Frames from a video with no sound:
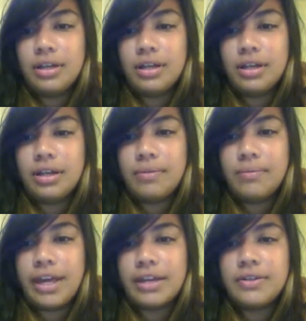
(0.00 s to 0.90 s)

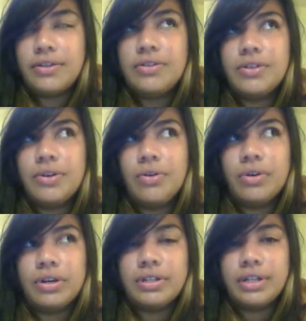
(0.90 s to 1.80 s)
Yeah, so those are the
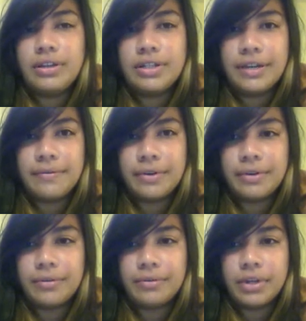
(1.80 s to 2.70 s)
cores that you take
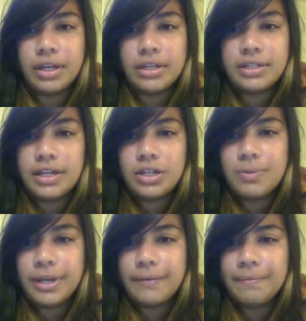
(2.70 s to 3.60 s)
for
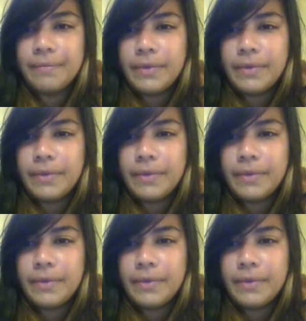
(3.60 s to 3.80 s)
CHP.